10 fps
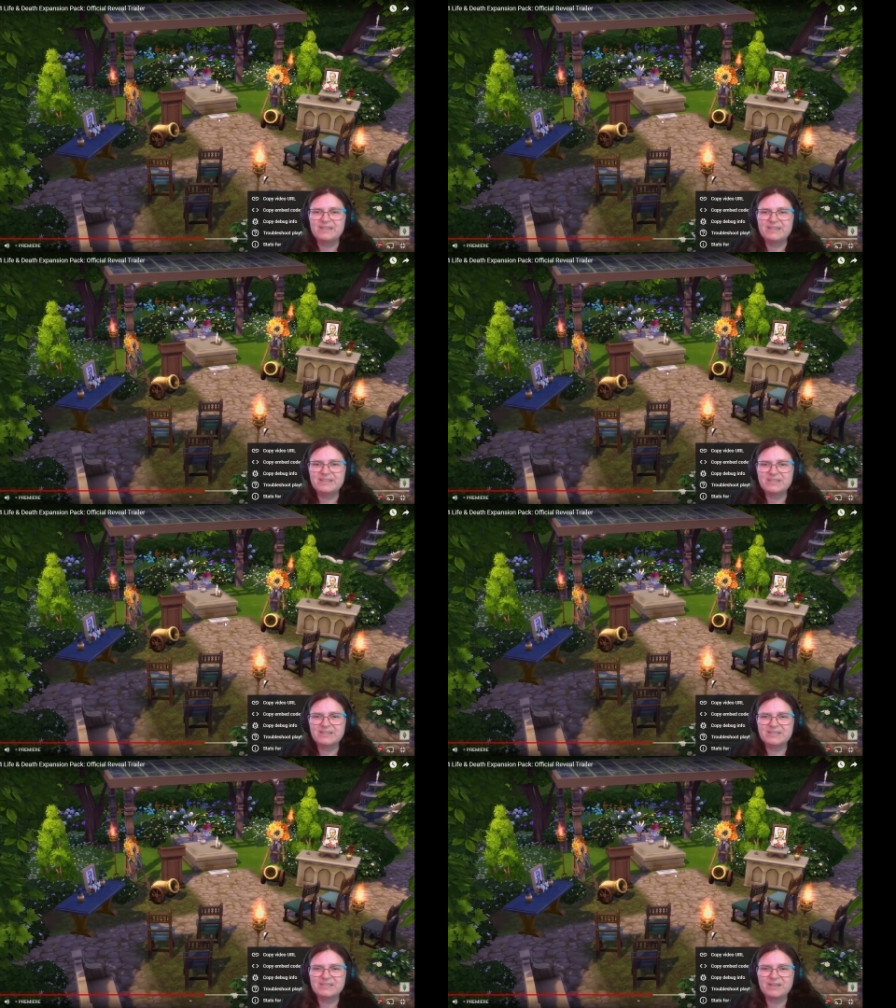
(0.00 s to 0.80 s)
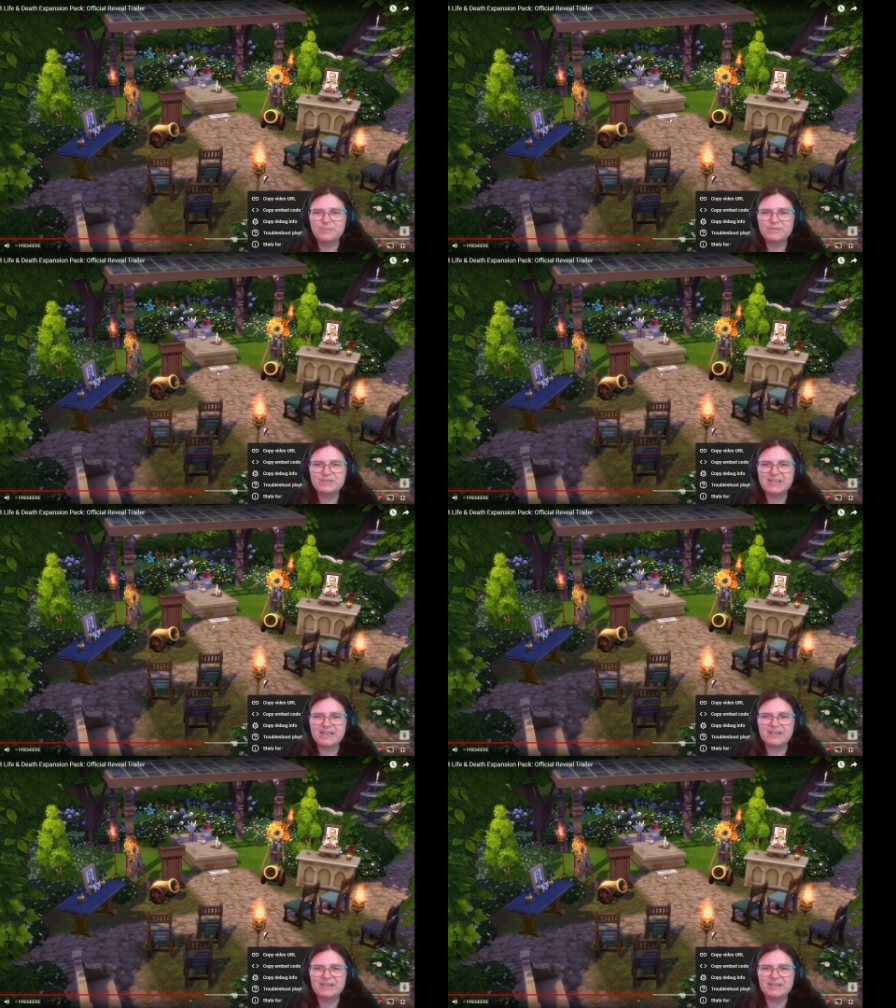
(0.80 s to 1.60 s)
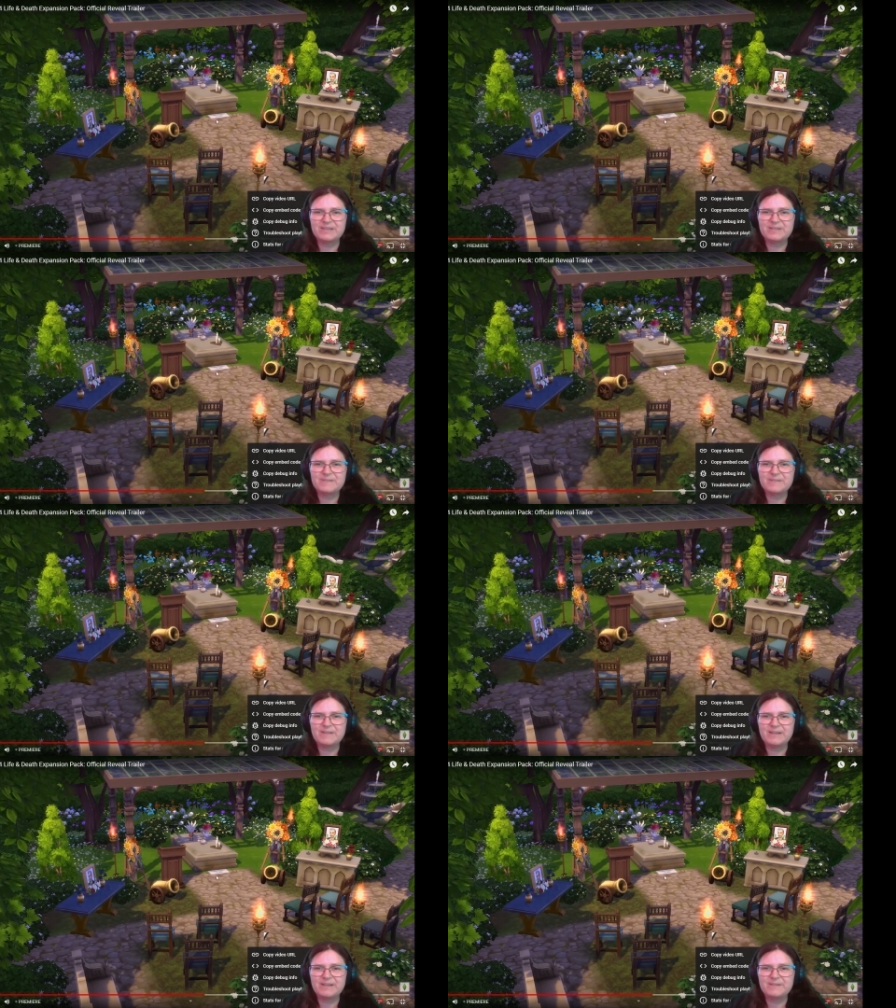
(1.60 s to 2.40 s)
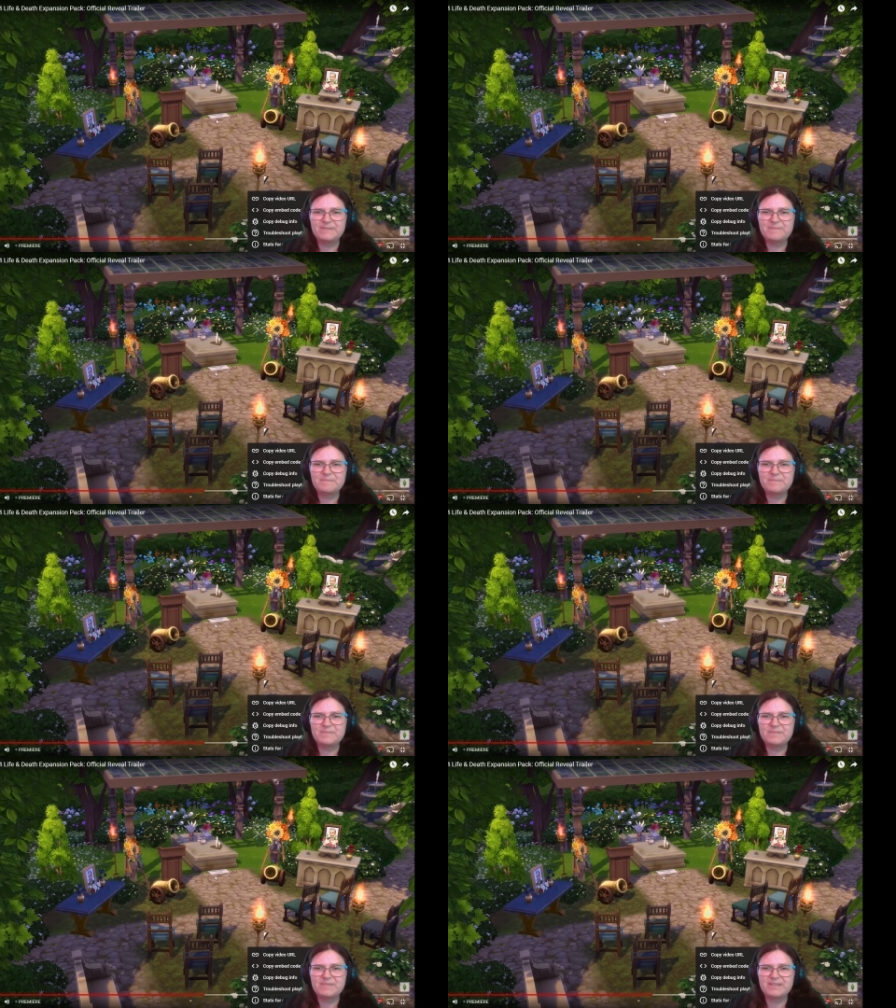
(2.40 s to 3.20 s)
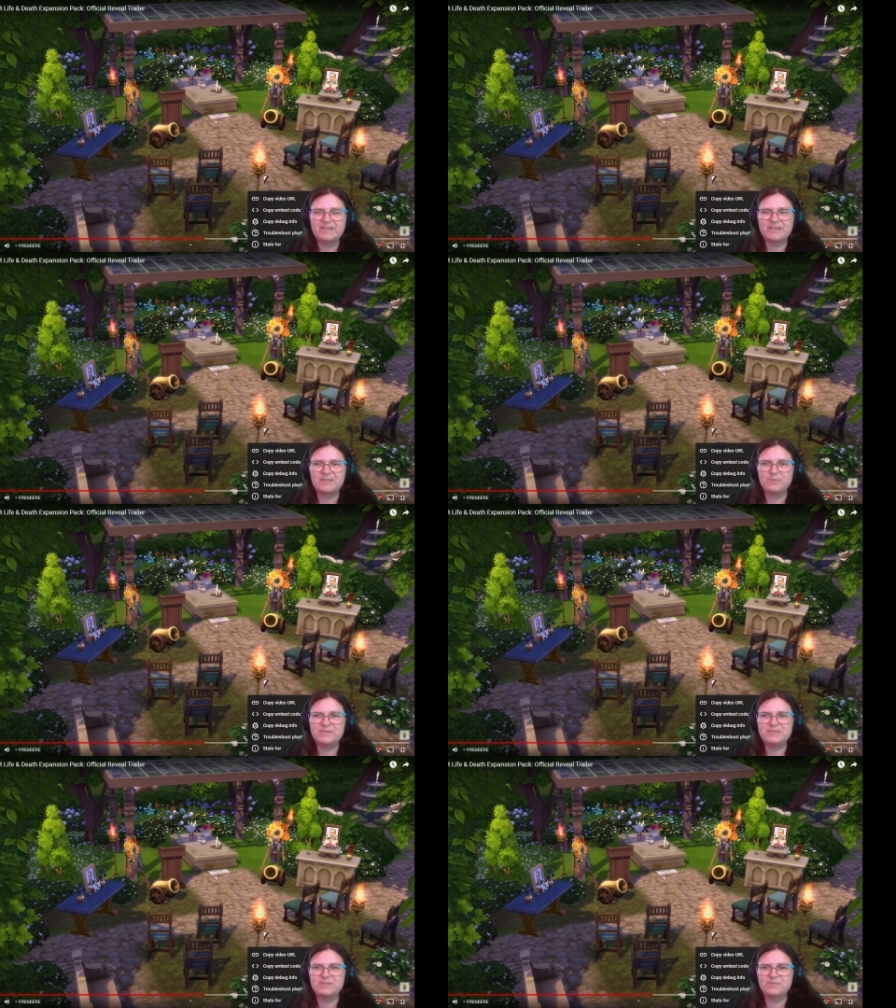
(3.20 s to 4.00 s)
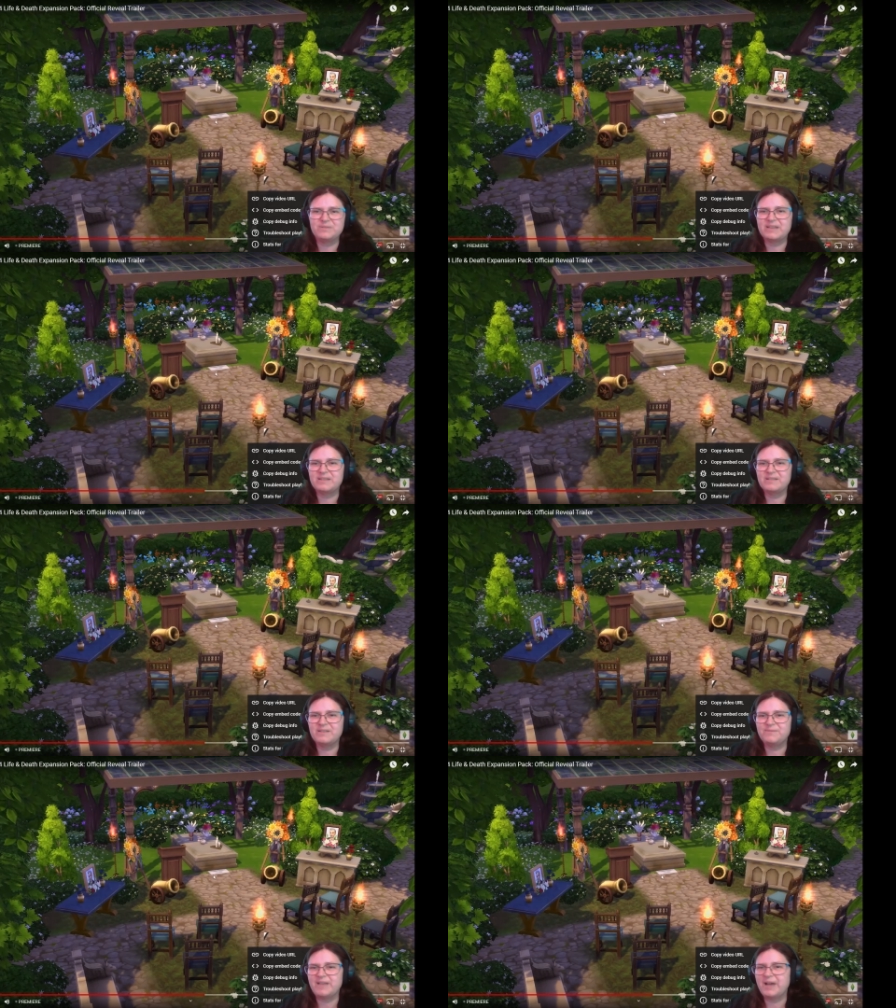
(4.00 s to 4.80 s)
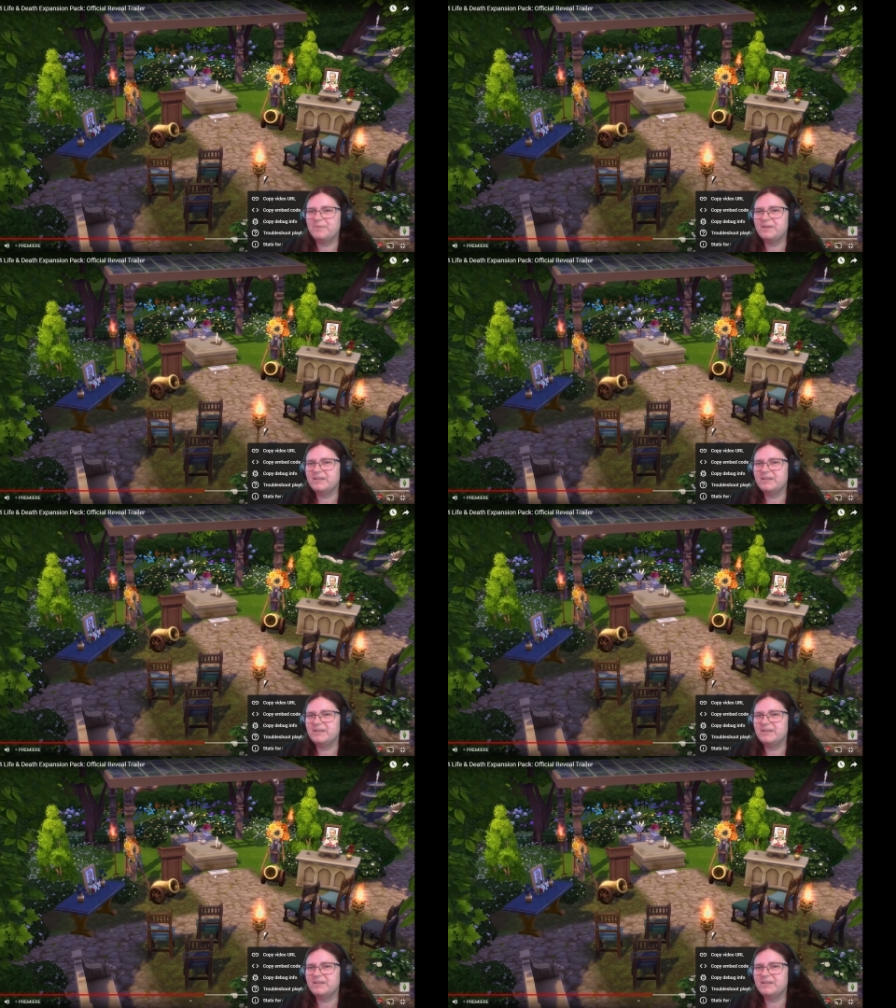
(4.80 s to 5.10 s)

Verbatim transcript: This looks almost like a uh, like a gravestone, like a flat one.